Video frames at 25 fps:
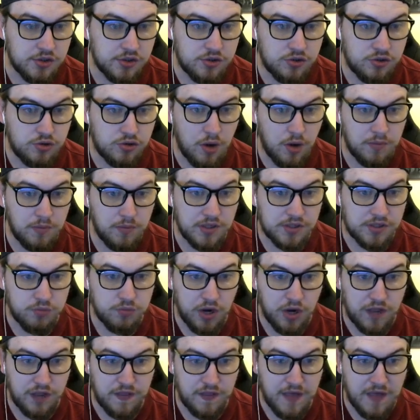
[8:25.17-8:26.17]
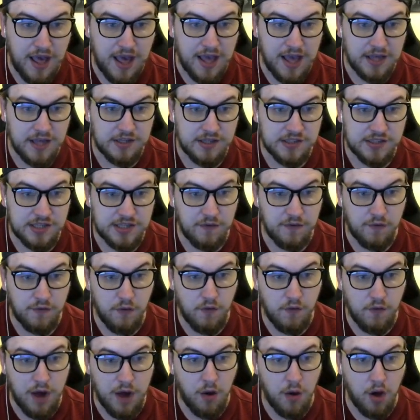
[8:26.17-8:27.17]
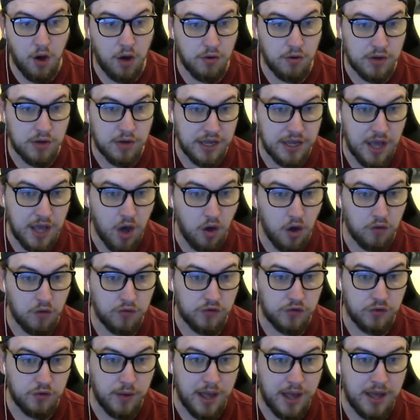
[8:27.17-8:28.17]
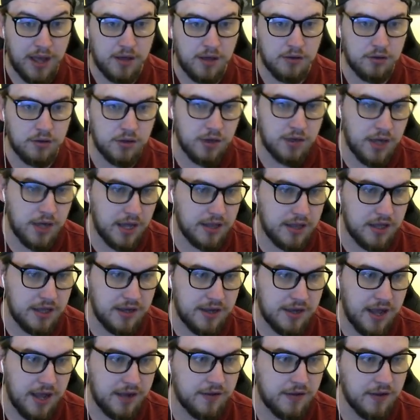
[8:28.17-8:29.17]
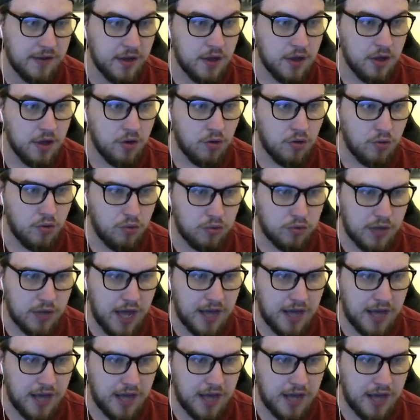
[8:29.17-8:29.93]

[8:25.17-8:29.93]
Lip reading: drop this one in there and see if Araujo can get onto it. Oh, he nearly did. Oh, that